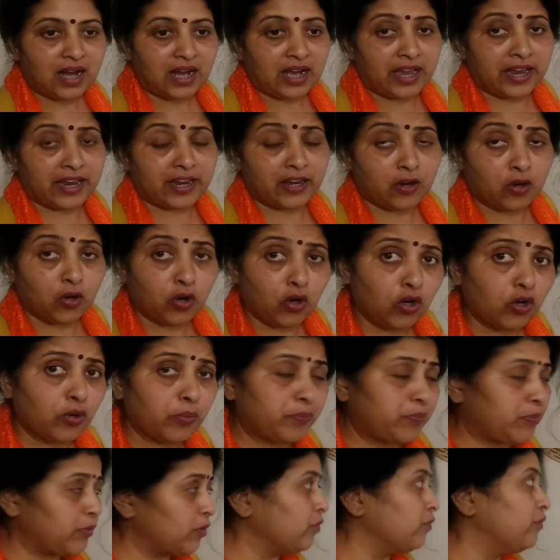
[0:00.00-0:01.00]
I
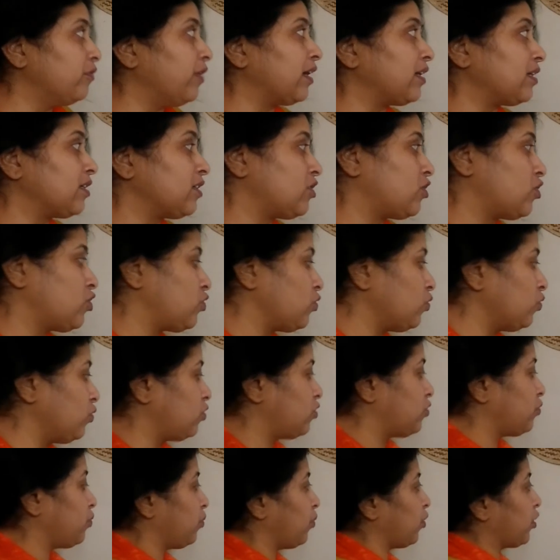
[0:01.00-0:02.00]
hope you've
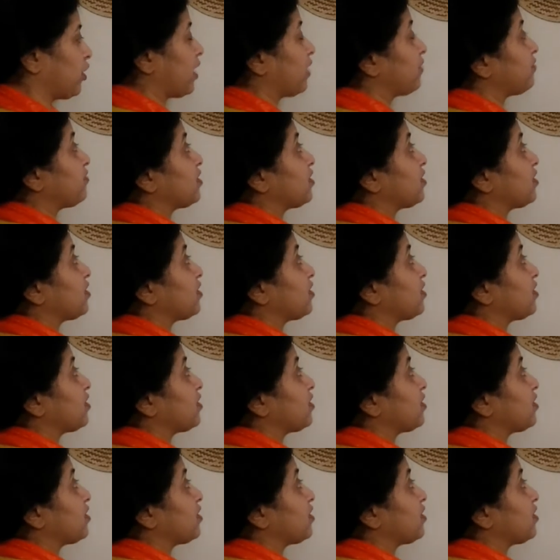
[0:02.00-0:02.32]
understood what